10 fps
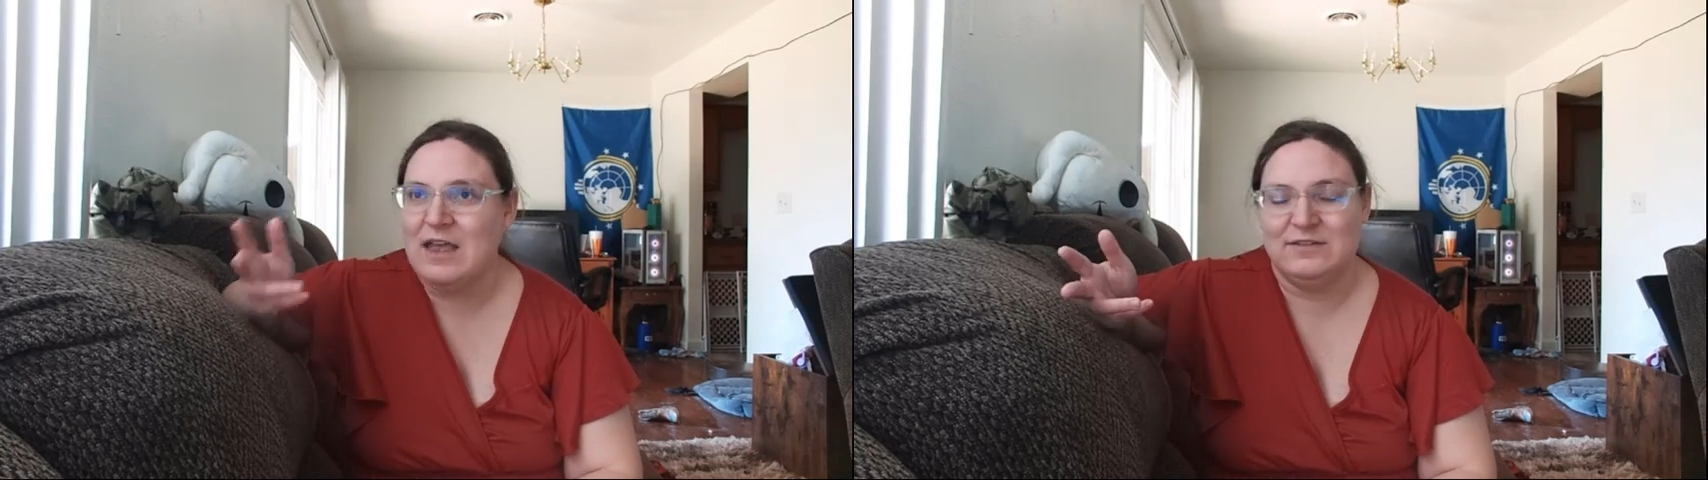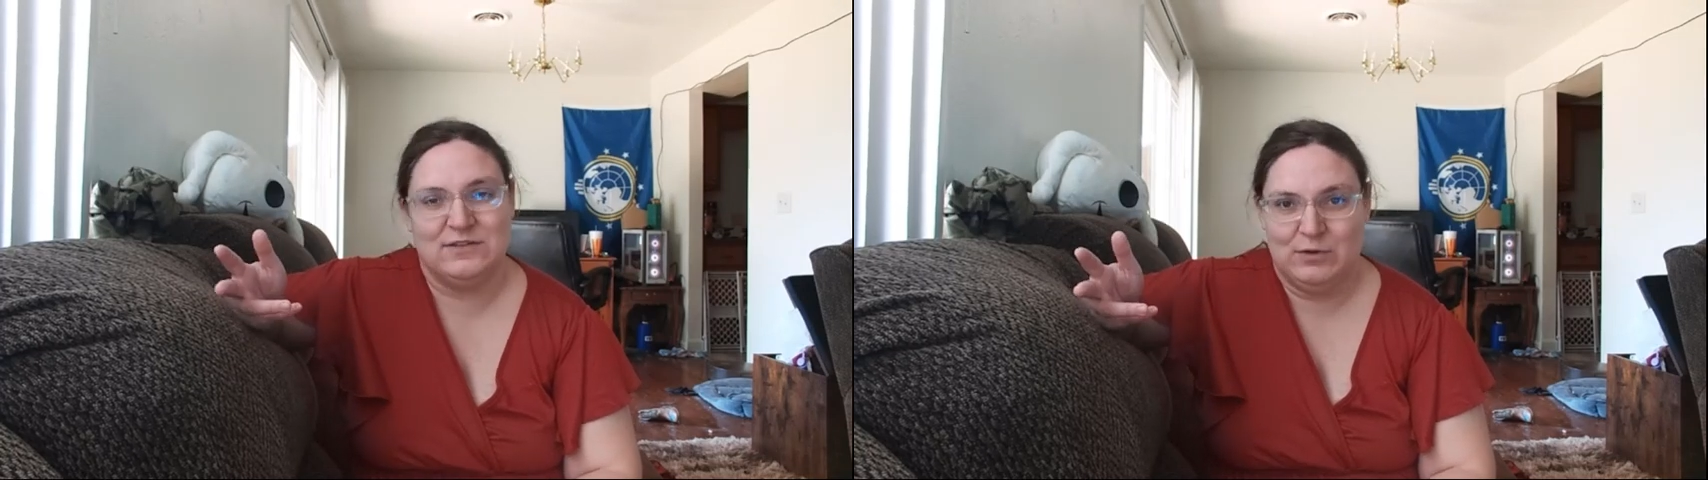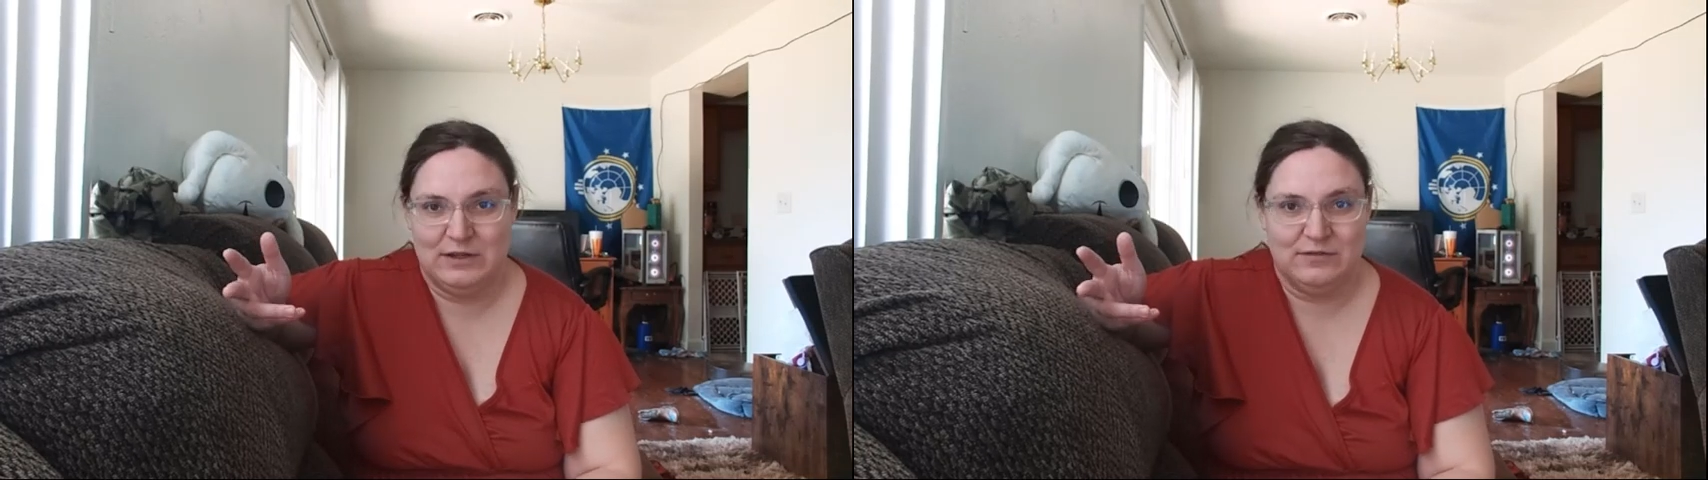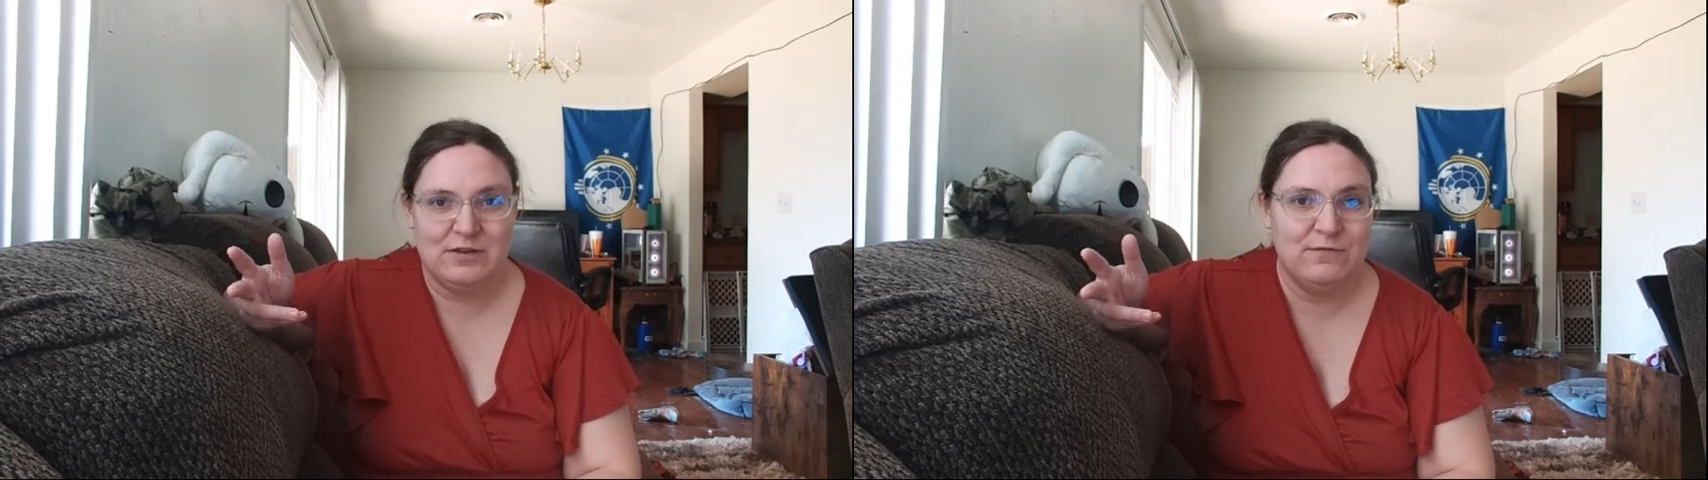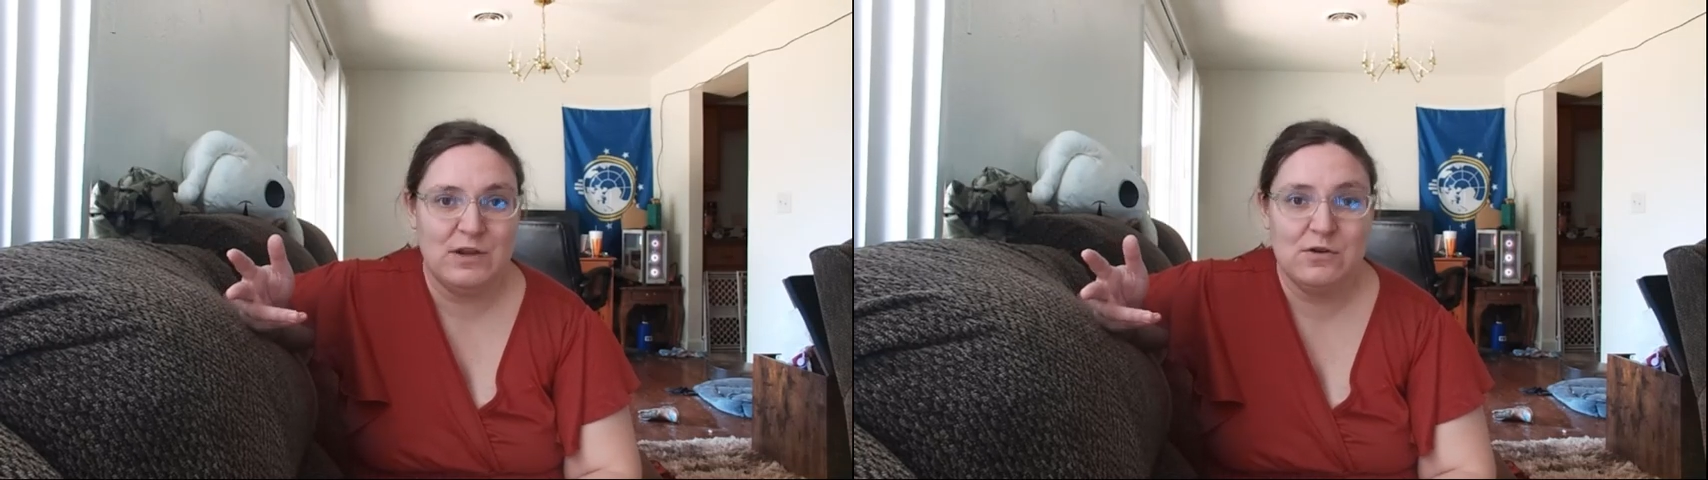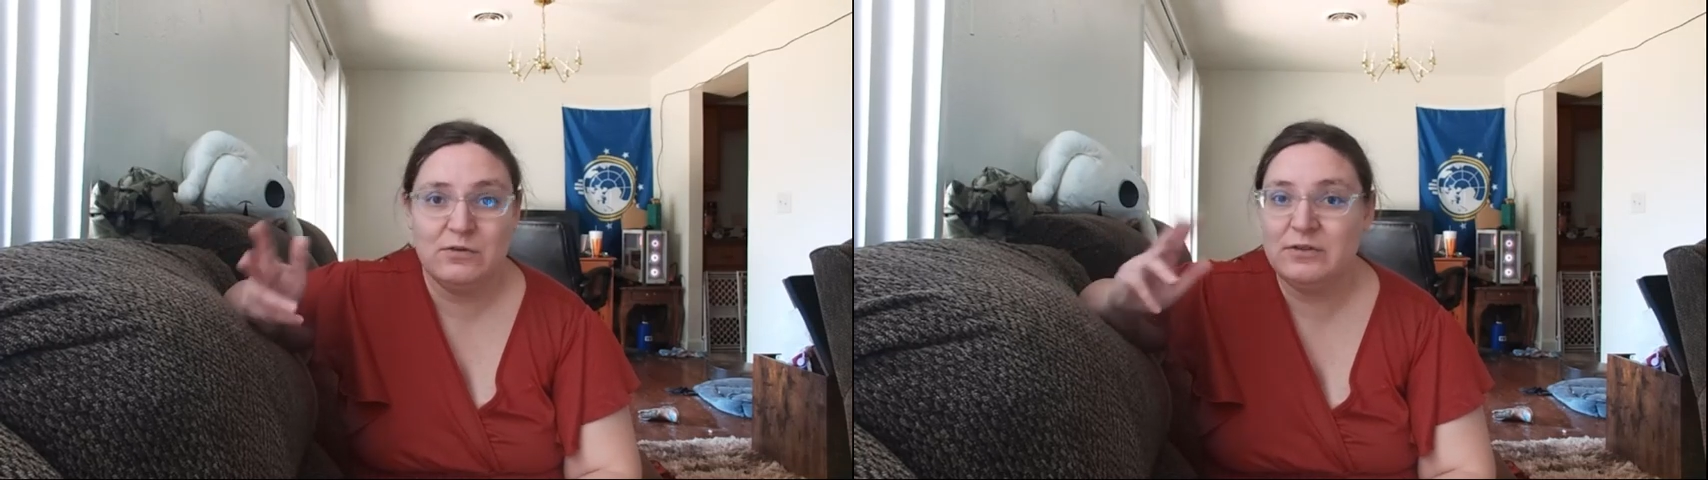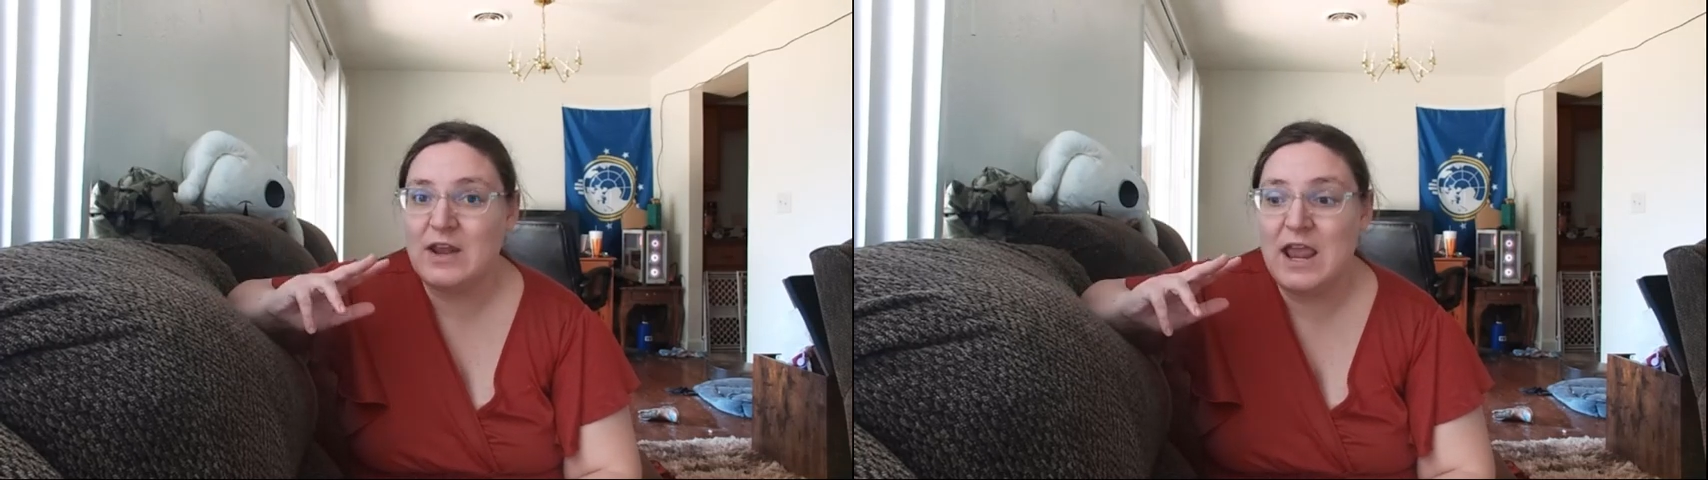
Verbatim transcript: so he's confused